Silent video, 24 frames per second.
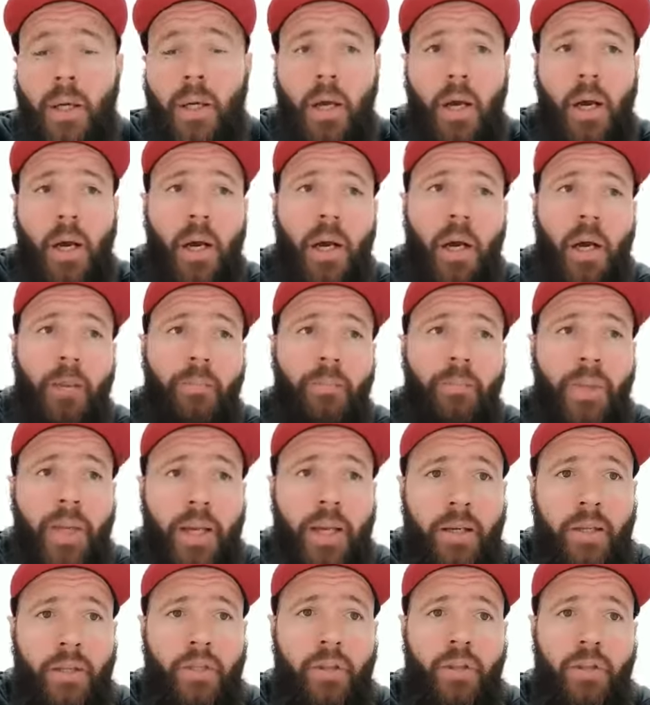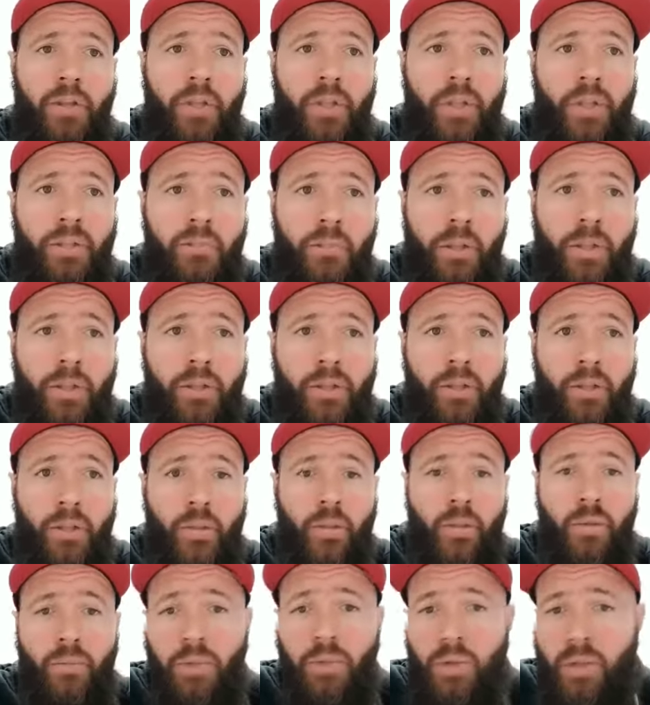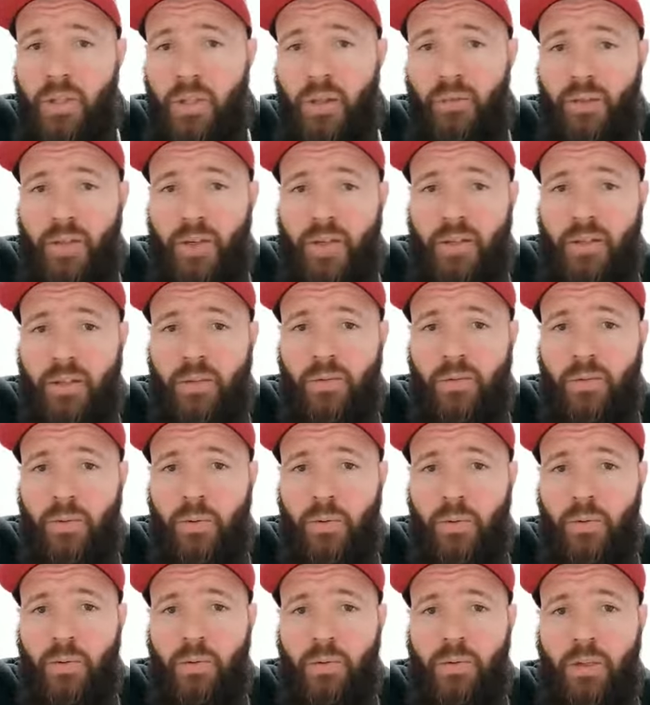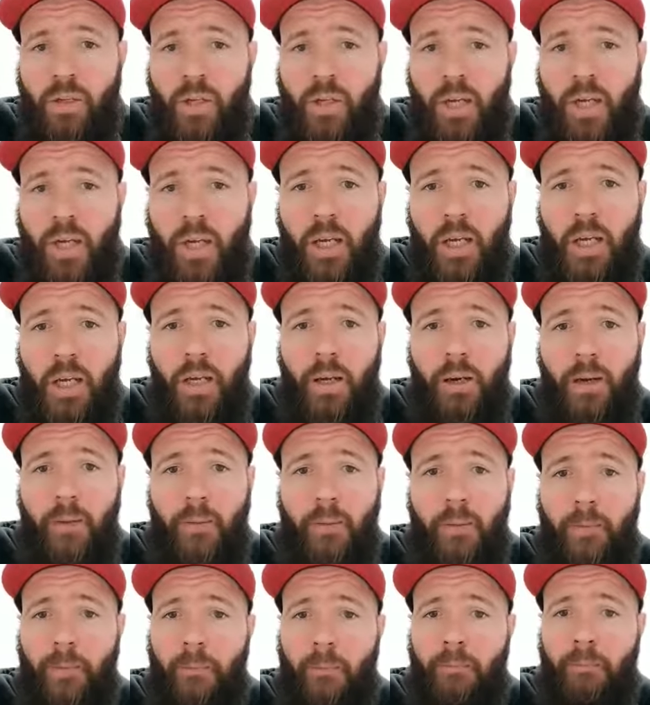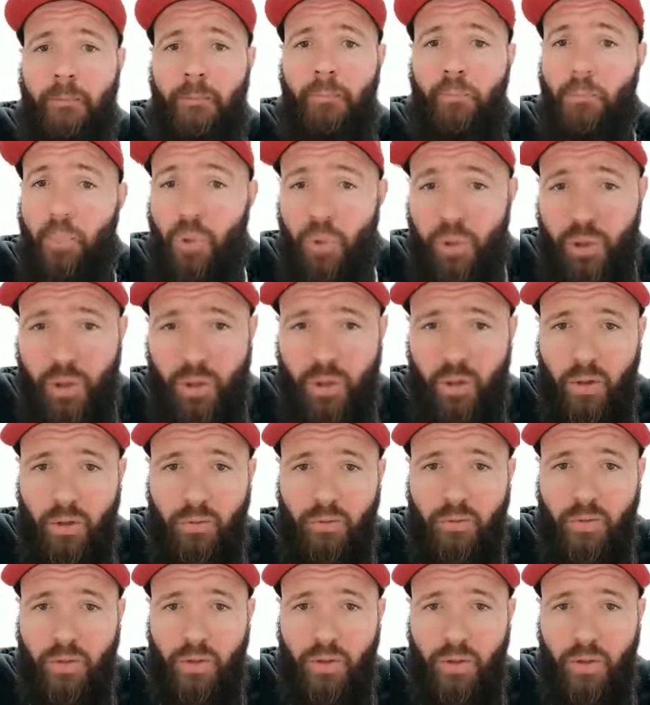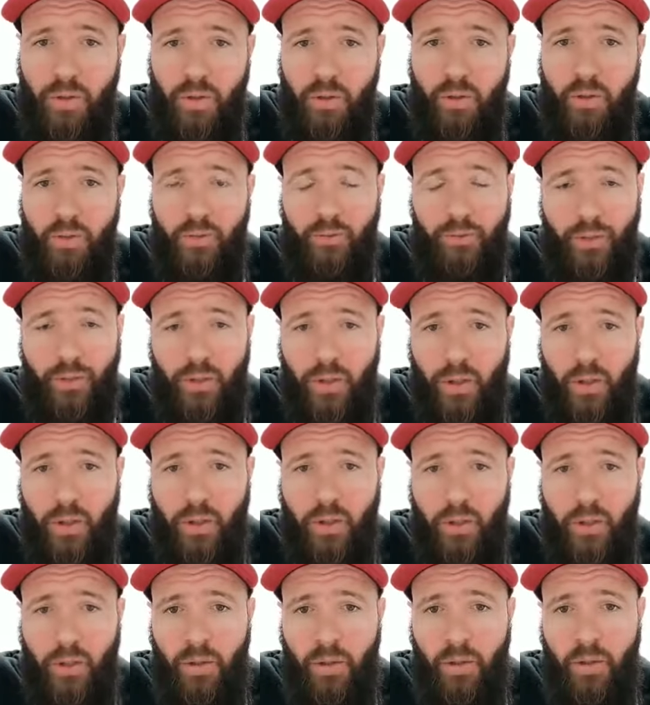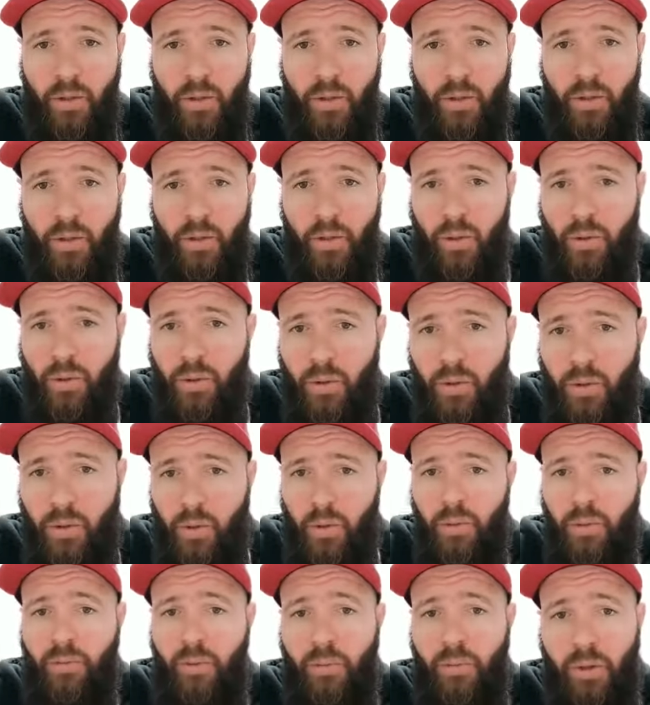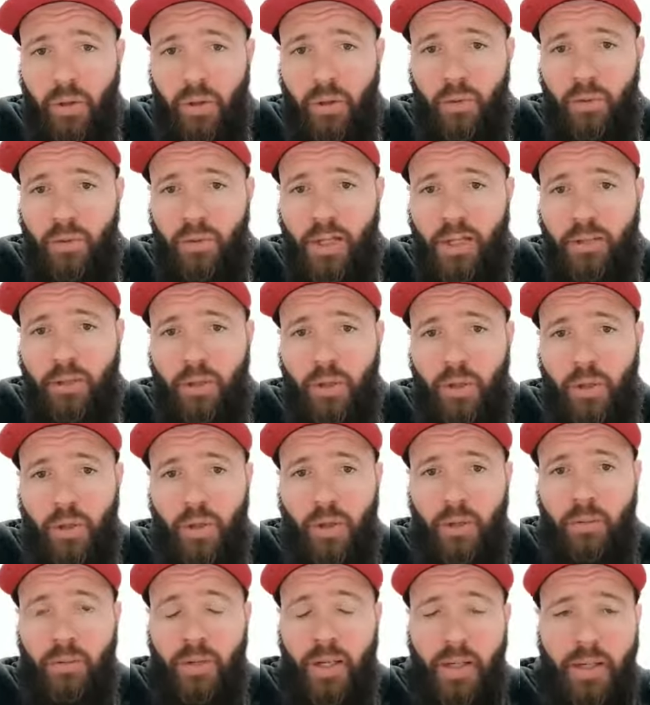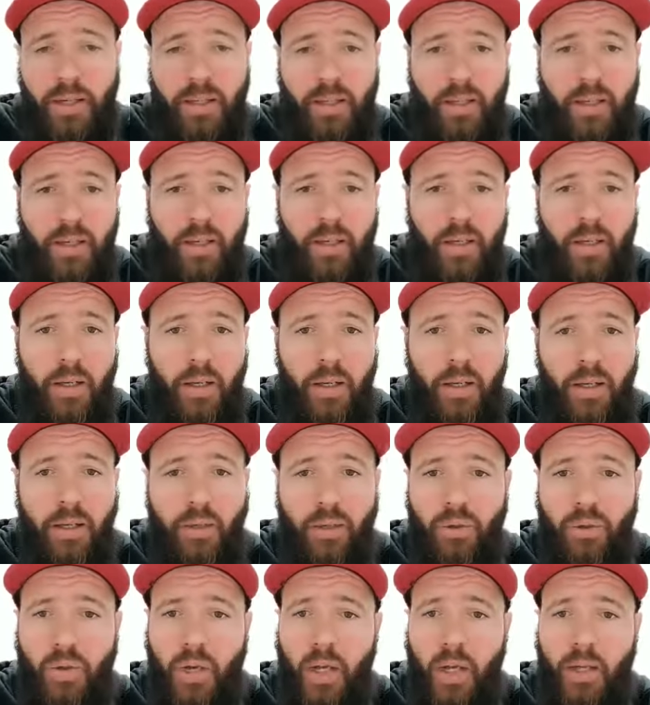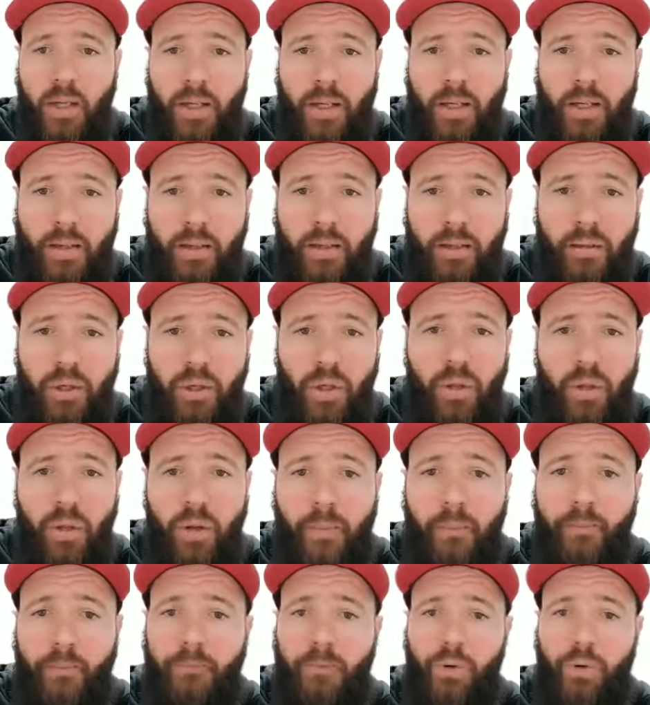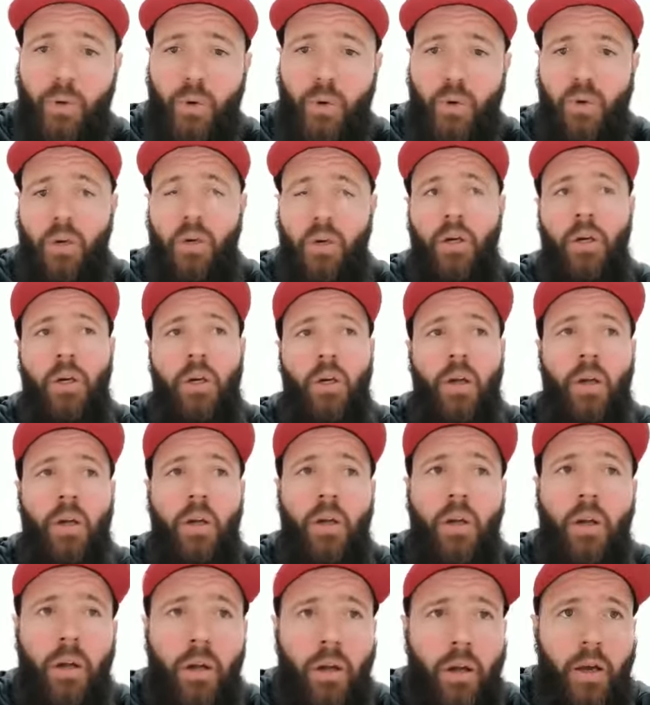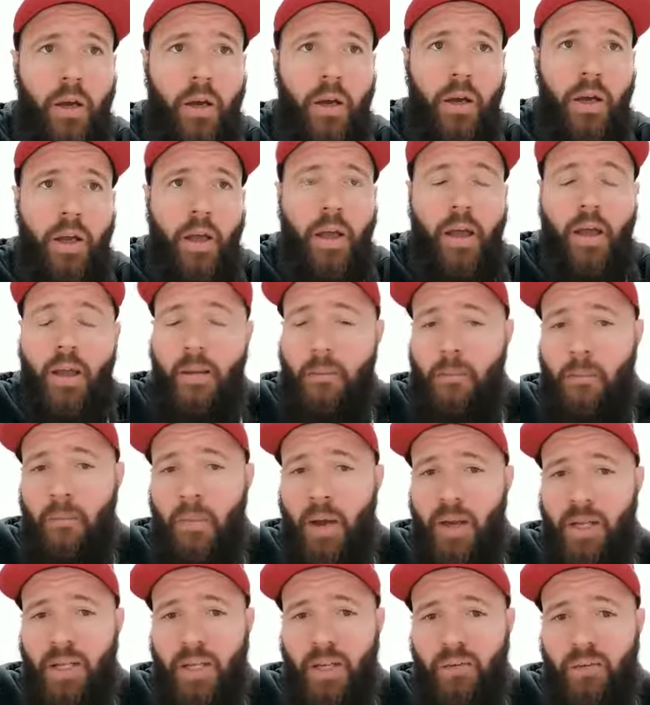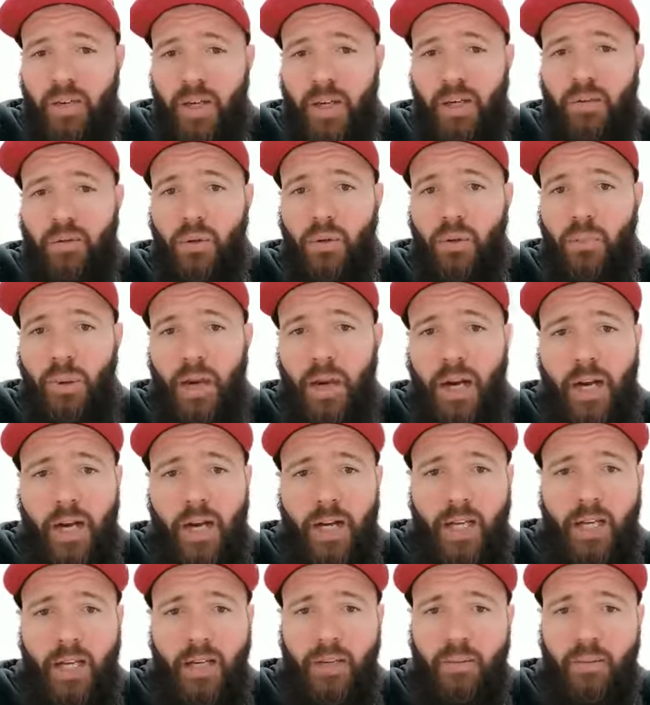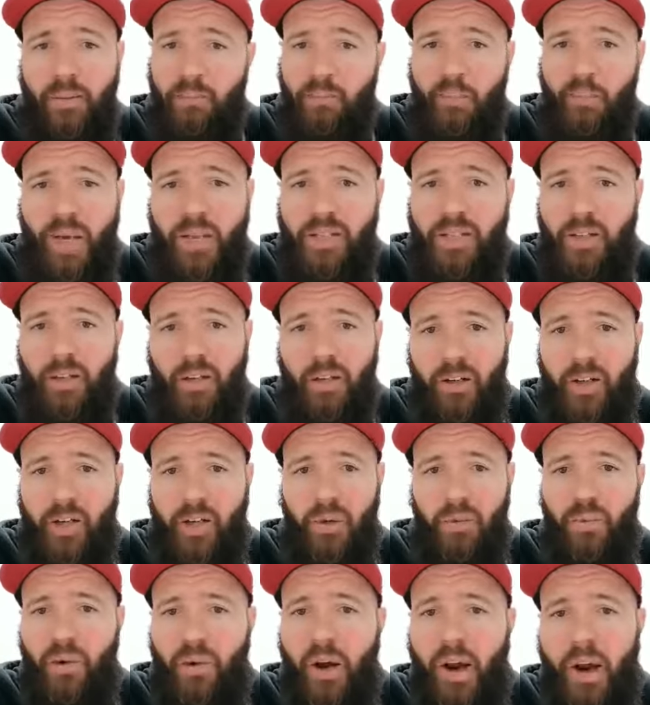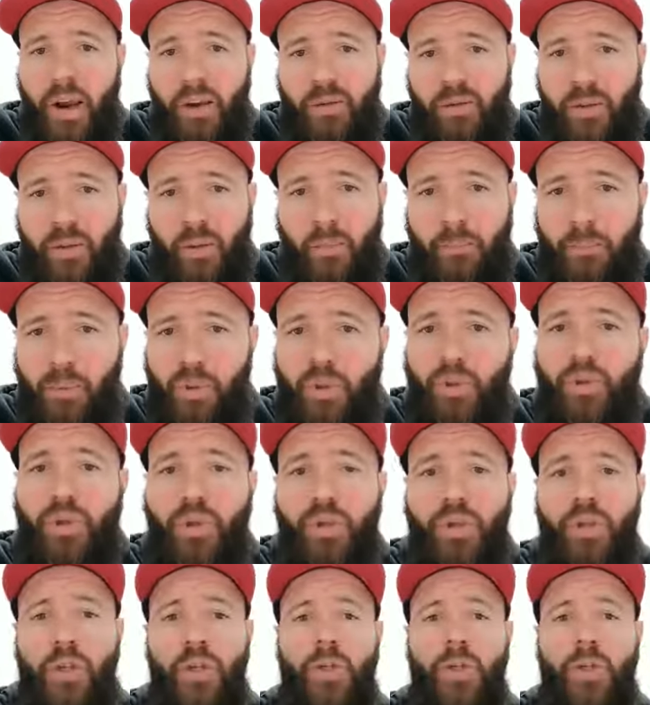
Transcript: They introduced me to music festivals and bush doofs. And for those of you that are not familiar with that term, that is an Australian term for a massive outdoor party, basically a rave in the bush.